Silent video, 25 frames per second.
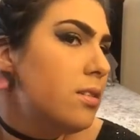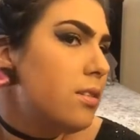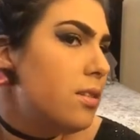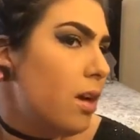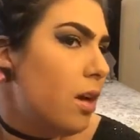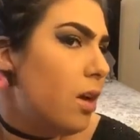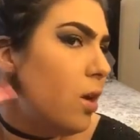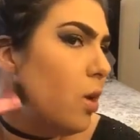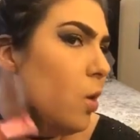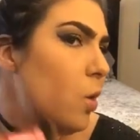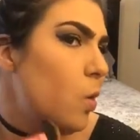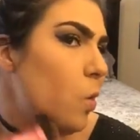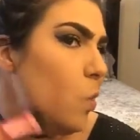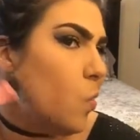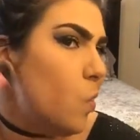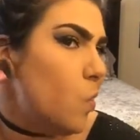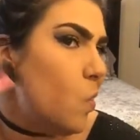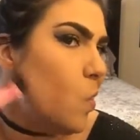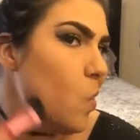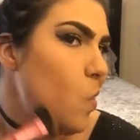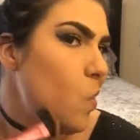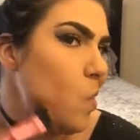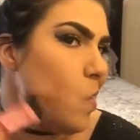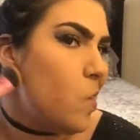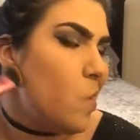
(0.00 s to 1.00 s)

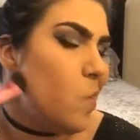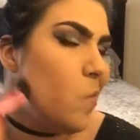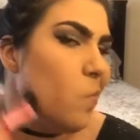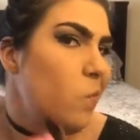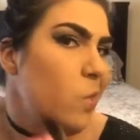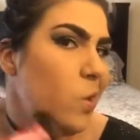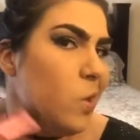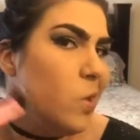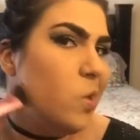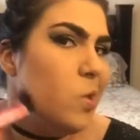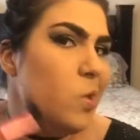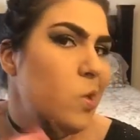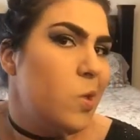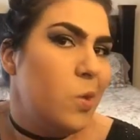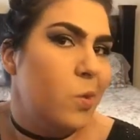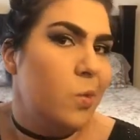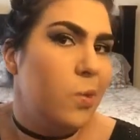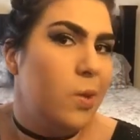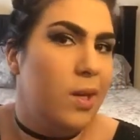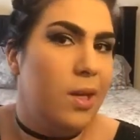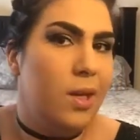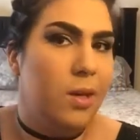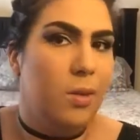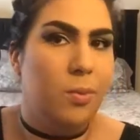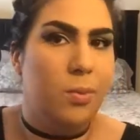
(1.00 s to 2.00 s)
so I'm just
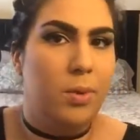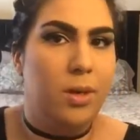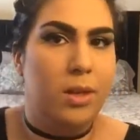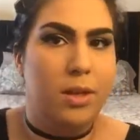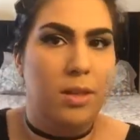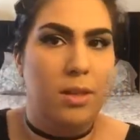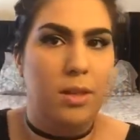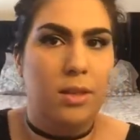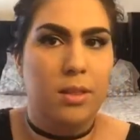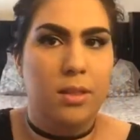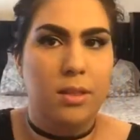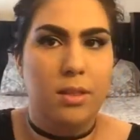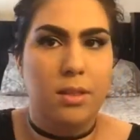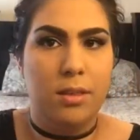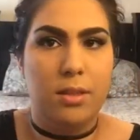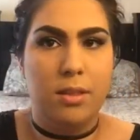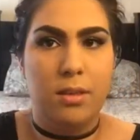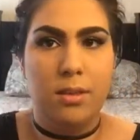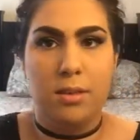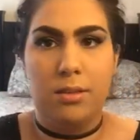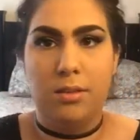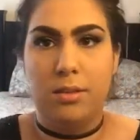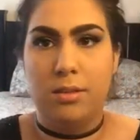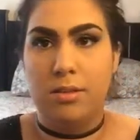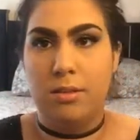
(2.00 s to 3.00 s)
doing it
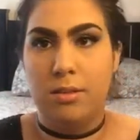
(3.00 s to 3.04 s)
with,